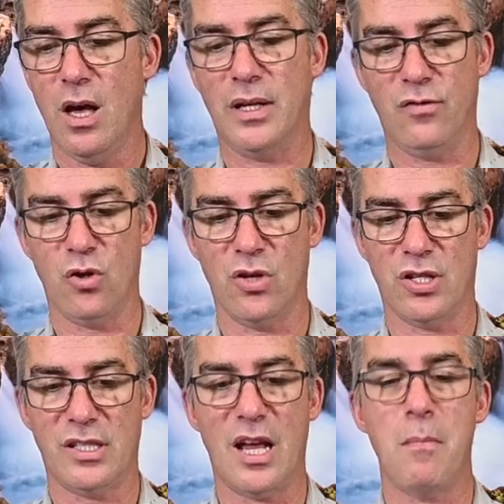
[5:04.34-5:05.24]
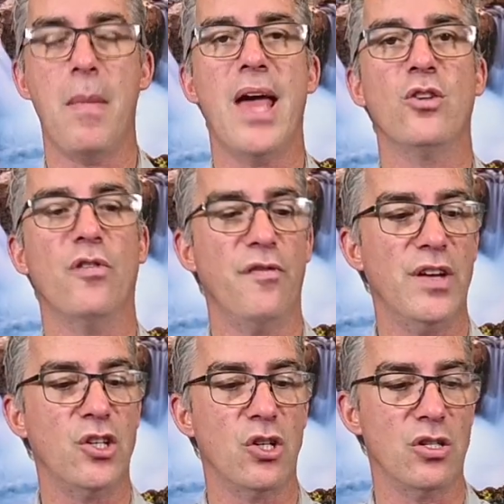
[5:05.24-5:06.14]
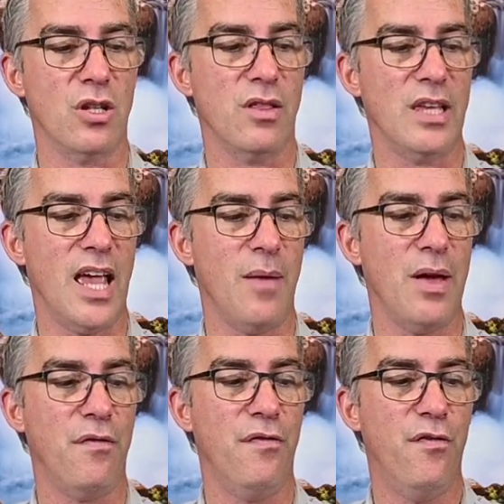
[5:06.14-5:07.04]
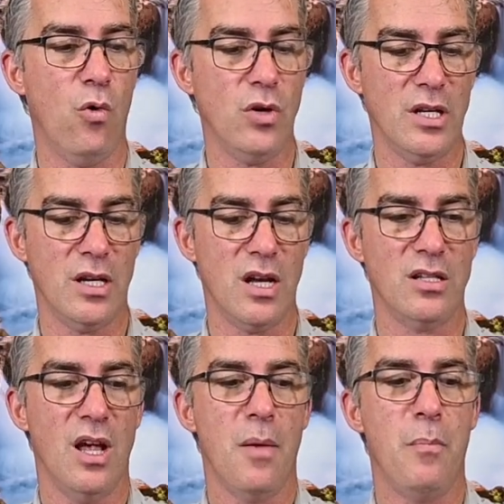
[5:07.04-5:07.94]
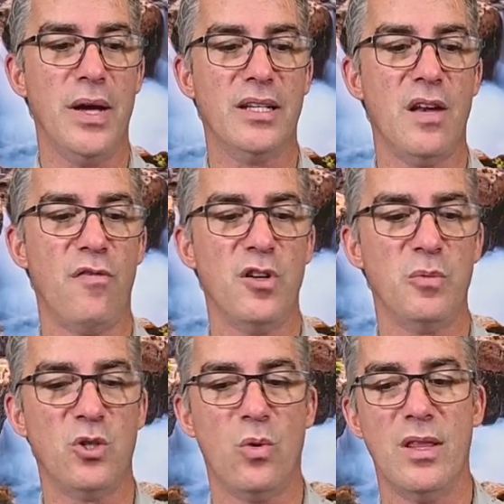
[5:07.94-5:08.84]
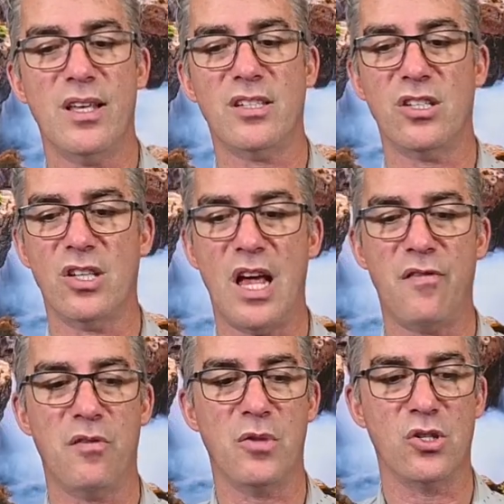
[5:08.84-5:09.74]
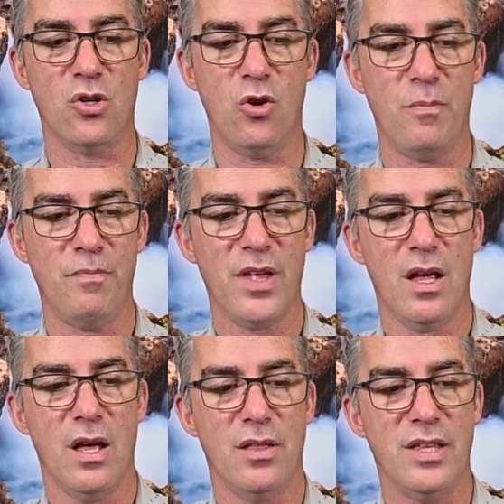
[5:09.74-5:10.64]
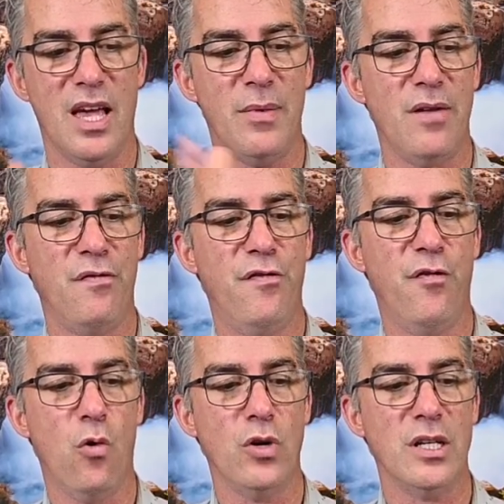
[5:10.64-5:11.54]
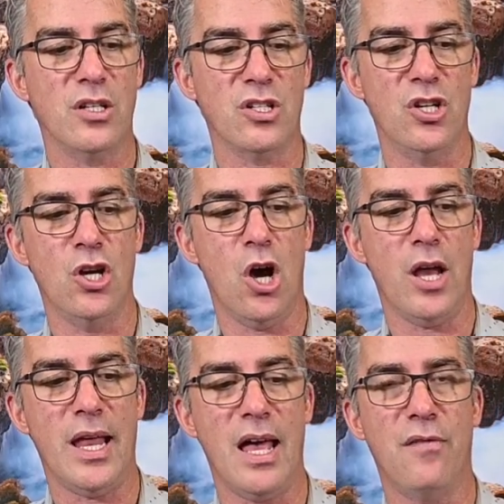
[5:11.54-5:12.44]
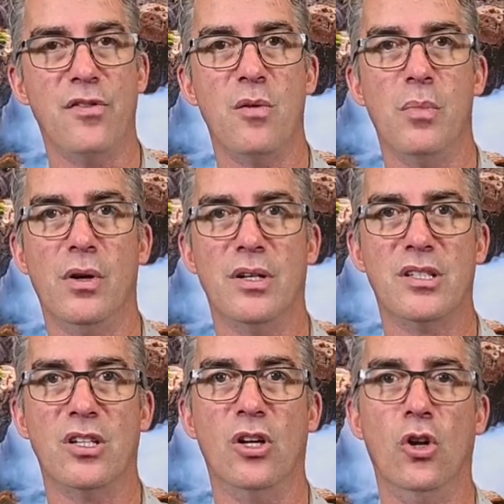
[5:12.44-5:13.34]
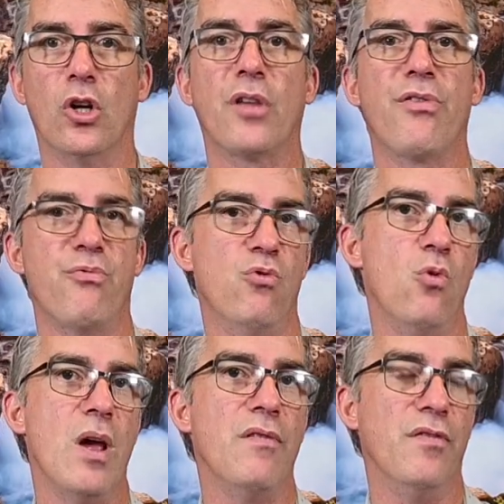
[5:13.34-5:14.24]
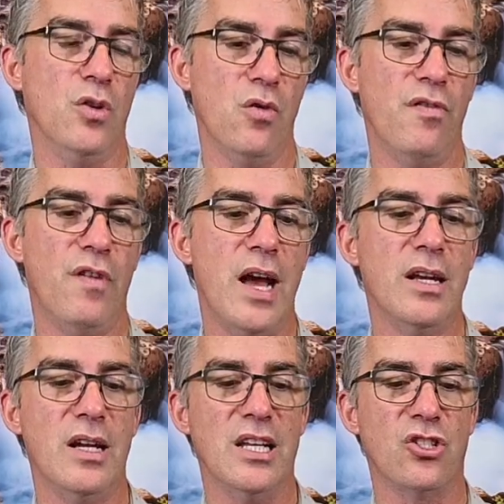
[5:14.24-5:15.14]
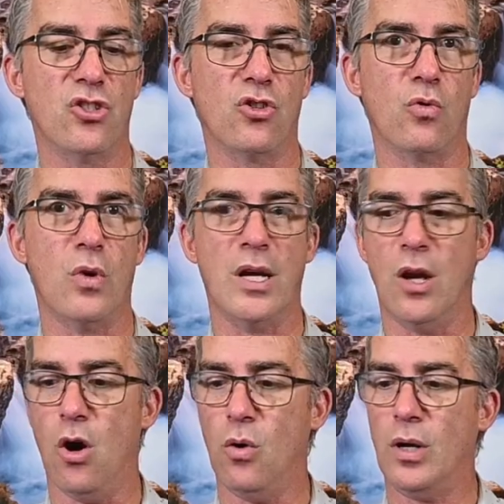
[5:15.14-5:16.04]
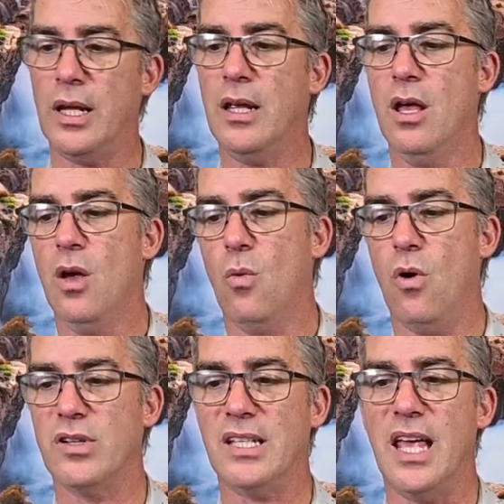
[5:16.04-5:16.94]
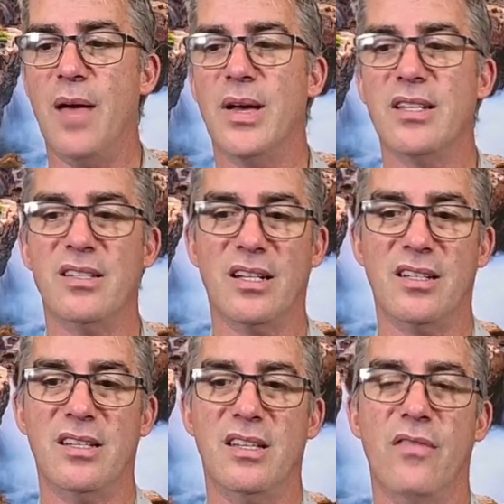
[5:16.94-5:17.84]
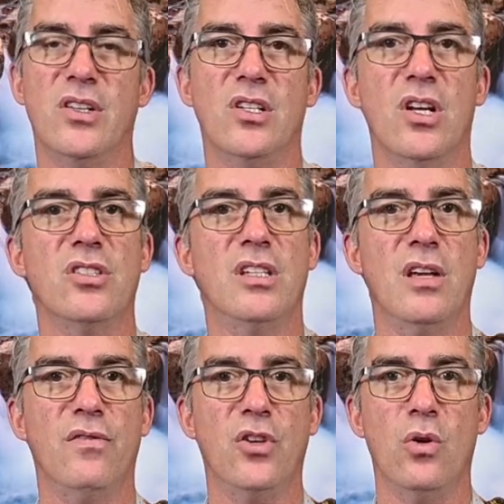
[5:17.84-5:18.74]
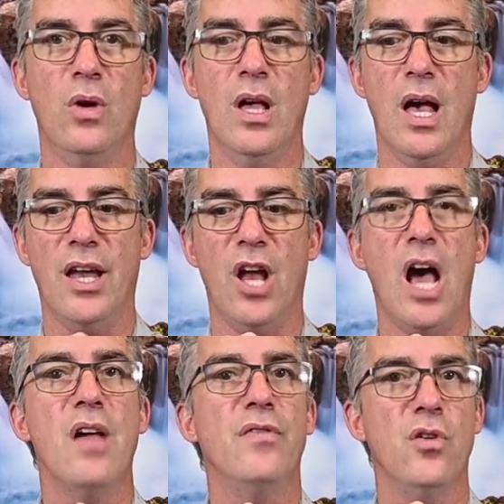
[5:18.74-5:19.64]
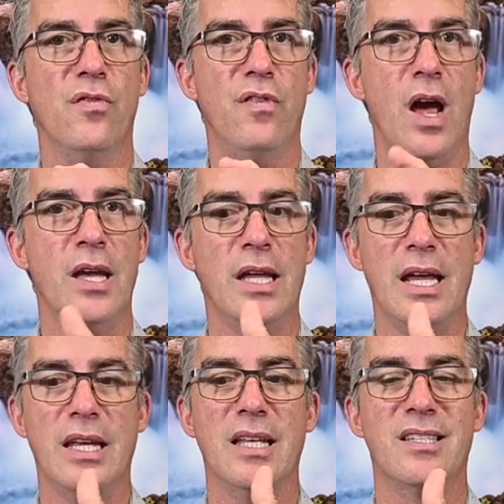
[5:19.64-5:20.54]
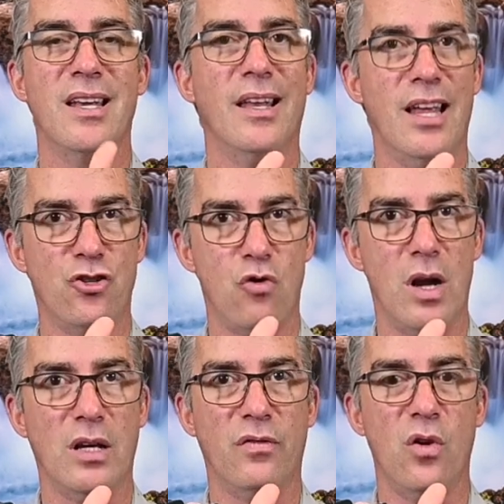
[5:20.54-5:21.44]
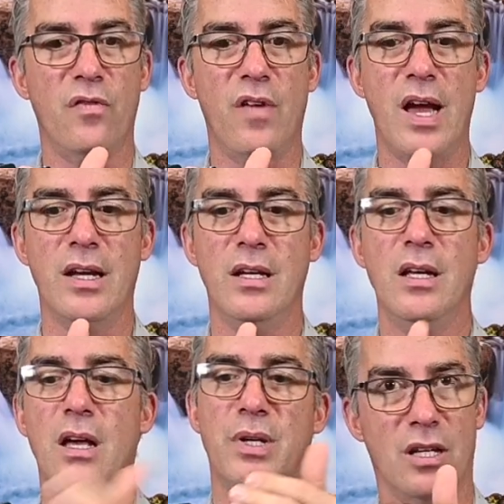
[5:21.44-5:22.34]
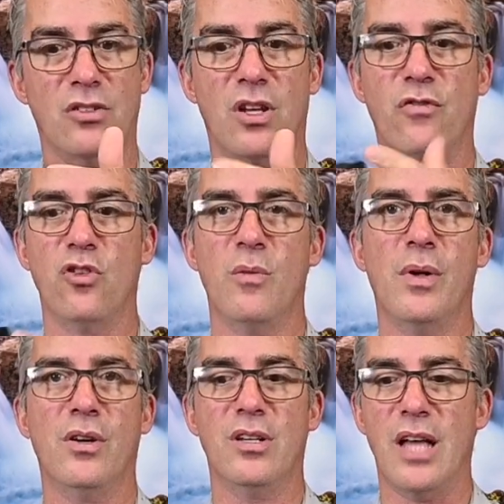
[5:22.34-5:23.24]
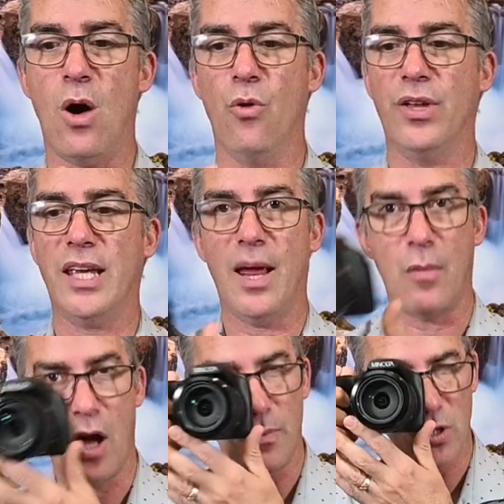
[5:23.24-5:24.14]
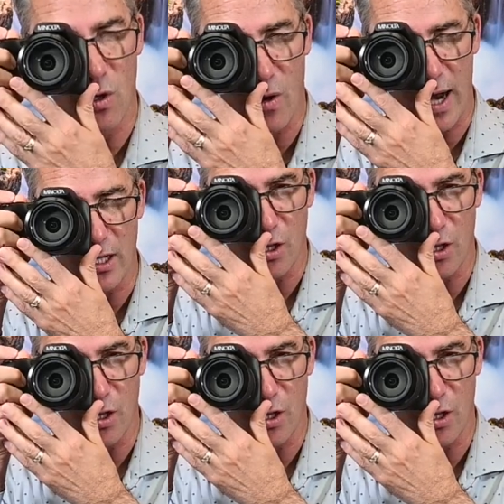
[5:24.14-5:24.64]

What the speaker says: Gives you the same manual features that the MN40 does. Big difference between this aside from the zoom. The MN40 does not have the ability to look through a viewfinder. It's screen only, whereas the MN67 does give you an eye viewfinder. It is an electronic viewfinder, but does give you the ability to hold the camera up to your eye to